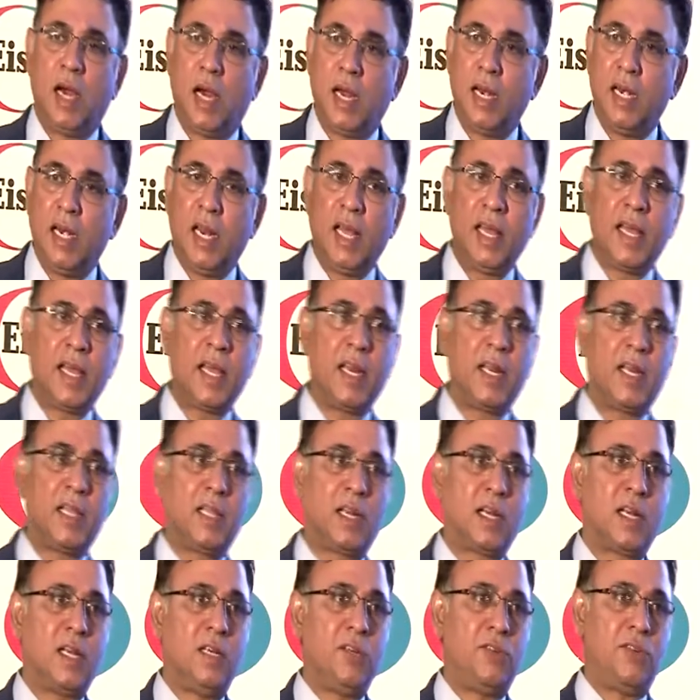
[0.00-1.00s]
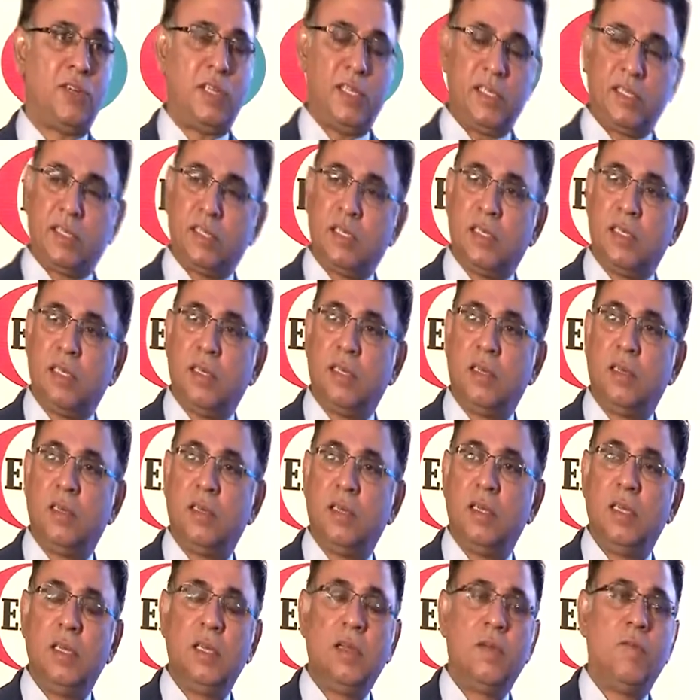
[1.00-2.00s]
unlike in other countries
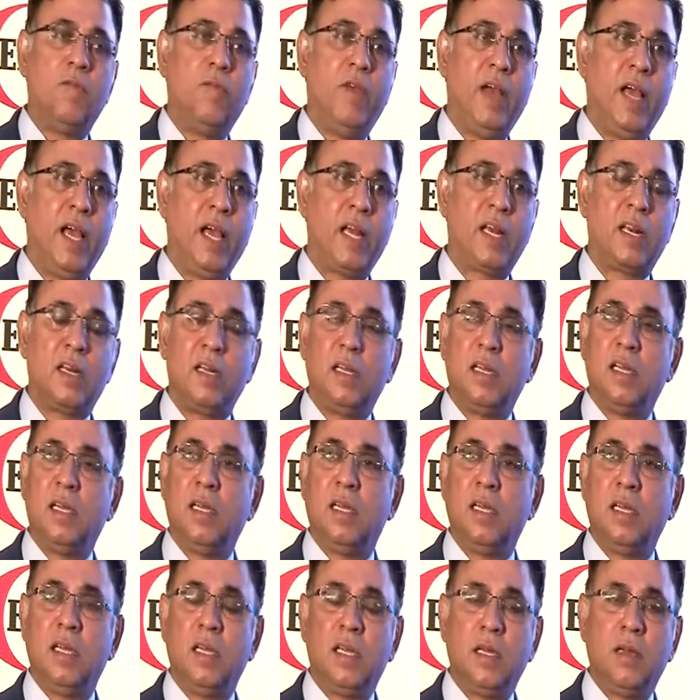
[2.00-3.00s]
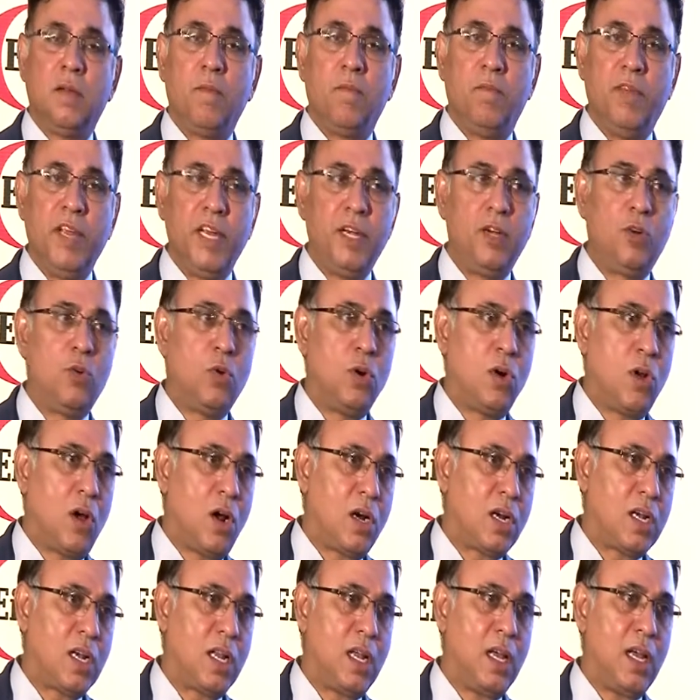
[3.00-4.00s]
where we do
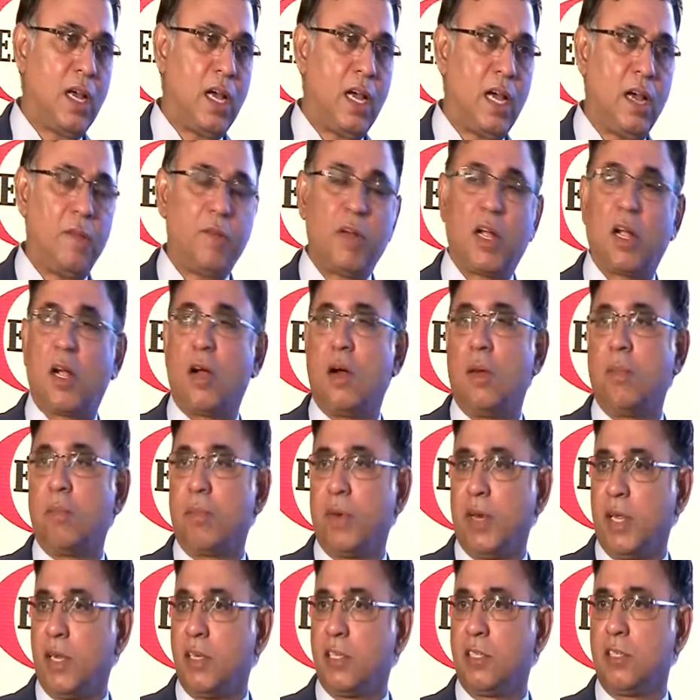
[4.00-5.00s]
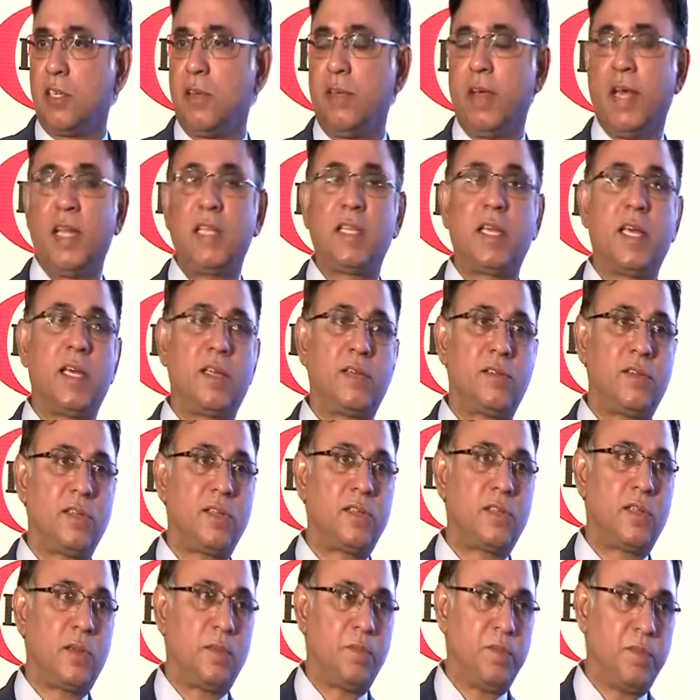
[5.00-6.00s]
not have a comprehensive healthcare
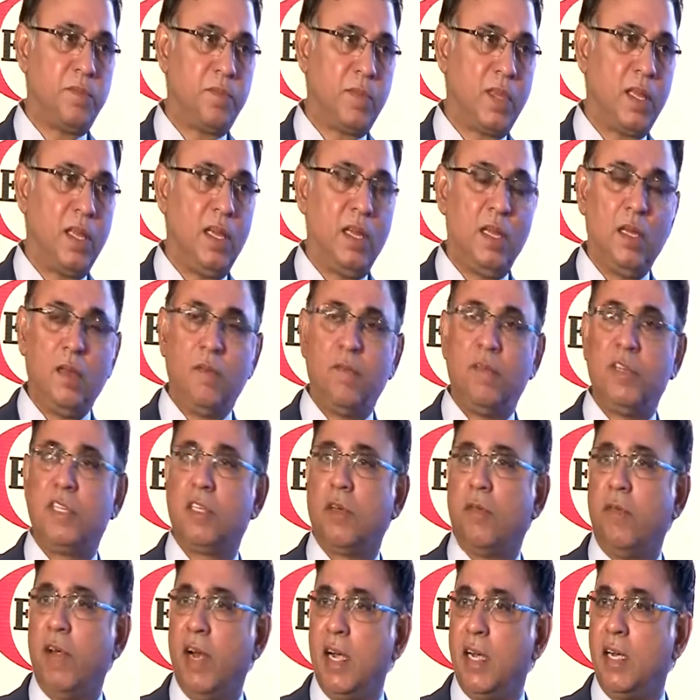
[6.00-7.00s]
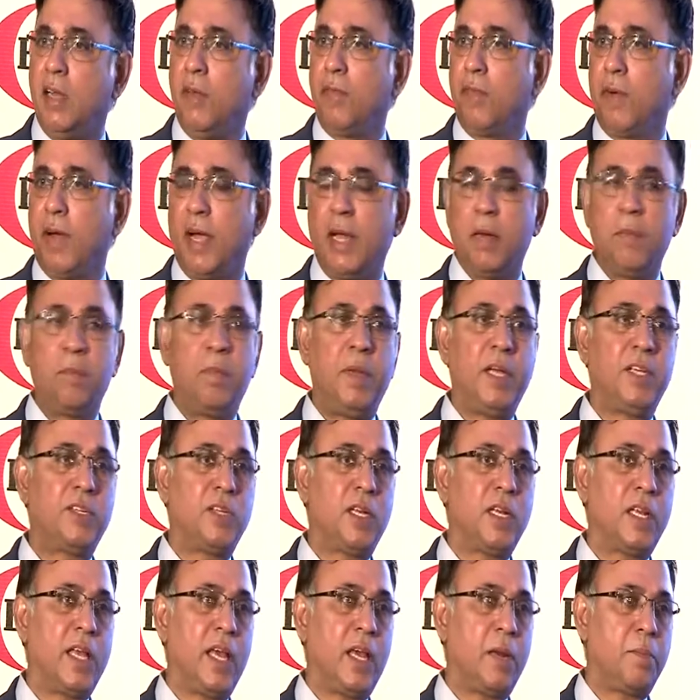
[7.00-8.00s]
system with a well-defined
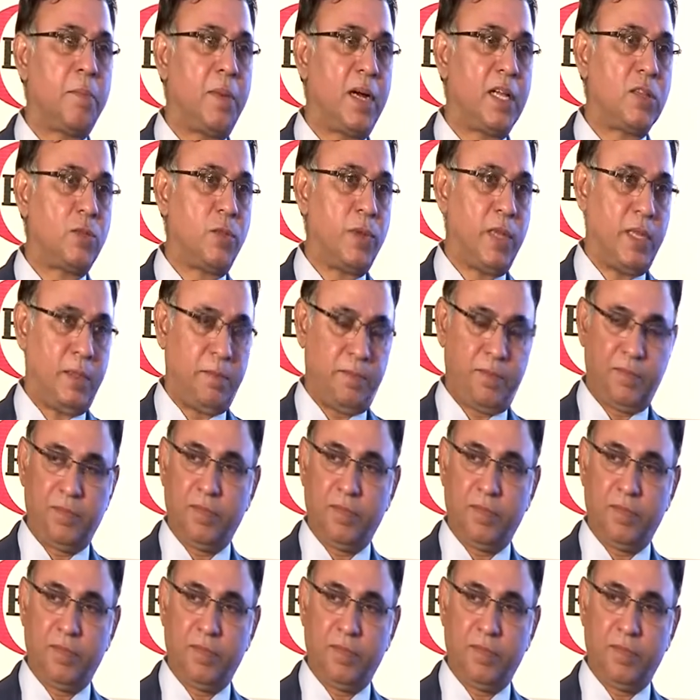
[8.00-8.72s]
patient care pathway.